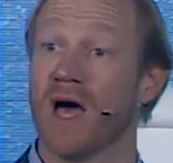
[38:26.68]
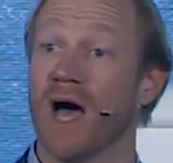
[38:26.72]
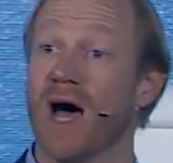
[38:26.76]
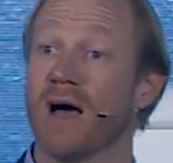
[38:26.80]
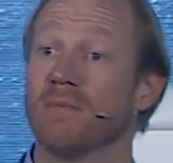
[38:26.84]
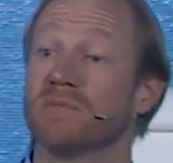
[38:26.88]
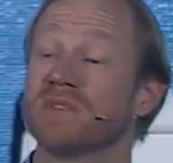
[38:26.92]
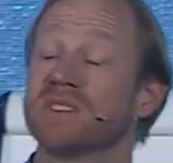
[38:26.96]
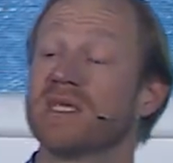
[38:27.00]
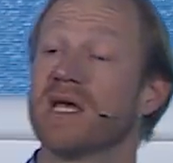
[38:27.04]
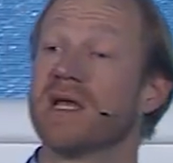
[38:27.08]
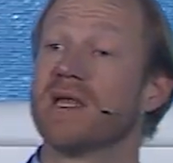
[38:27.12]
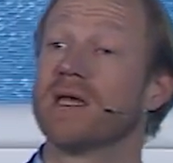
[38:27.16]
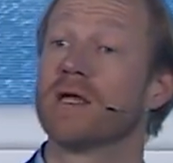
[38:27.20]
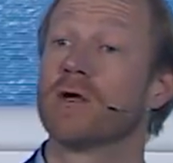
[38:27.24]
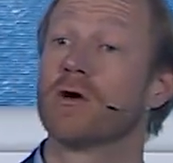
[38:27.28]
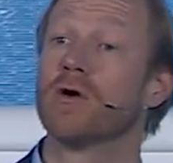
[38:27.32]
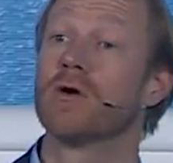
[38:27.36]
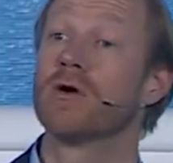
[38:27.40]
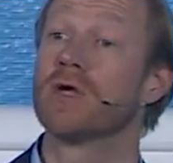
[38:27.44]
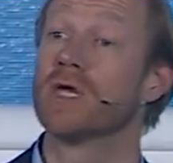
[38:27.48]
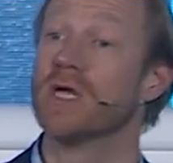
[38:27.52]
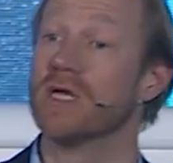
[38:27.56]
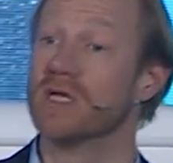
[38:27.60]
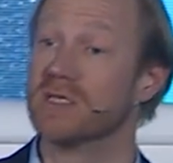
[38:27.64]
I'm selling
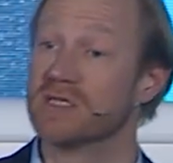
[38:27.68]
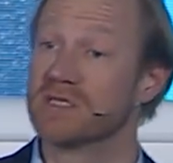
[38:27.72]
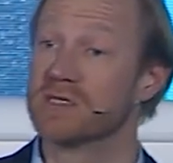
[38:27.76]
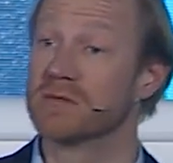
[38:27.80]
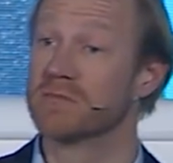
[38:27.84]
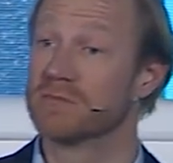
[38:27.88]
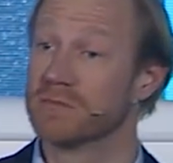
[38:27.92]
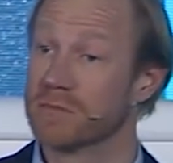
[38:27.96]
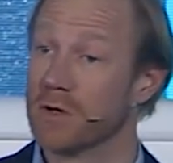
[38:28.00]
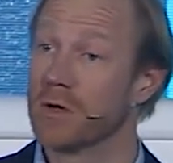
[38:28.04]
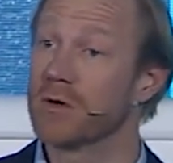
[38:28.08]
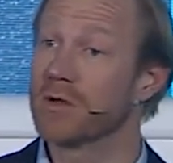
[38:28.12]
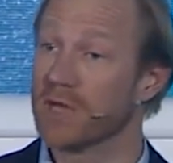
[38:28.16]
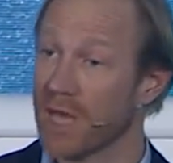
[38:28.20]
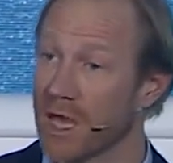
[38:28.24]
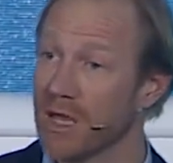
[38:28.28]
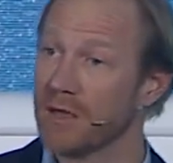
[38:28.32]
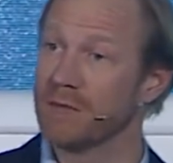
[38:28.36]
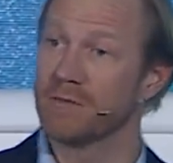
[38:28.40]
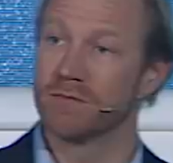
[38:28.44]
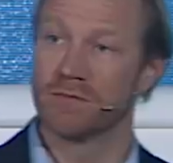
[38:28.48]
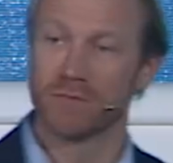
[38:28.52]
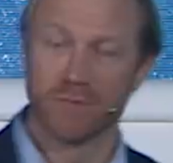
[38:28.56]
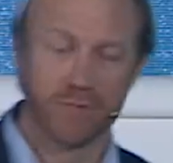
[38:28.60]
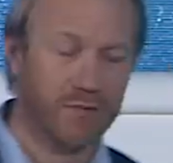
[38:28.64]
cookies. Okay,
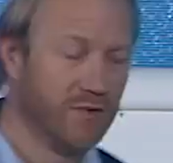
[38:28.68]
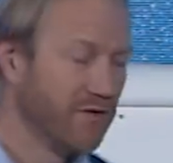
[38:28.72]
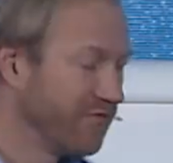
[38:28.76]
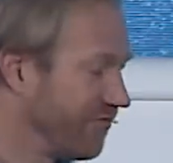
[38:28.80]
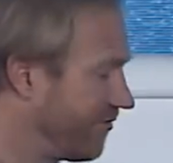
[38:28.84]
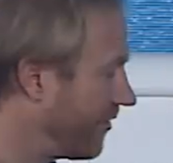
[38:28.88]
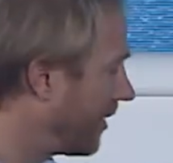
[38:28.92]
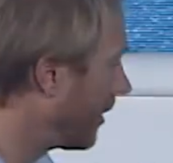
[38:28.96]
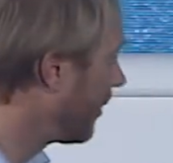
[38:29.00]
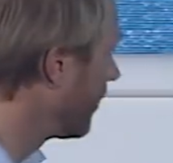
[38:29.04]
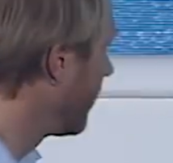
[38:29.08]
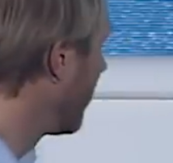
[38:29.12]
fair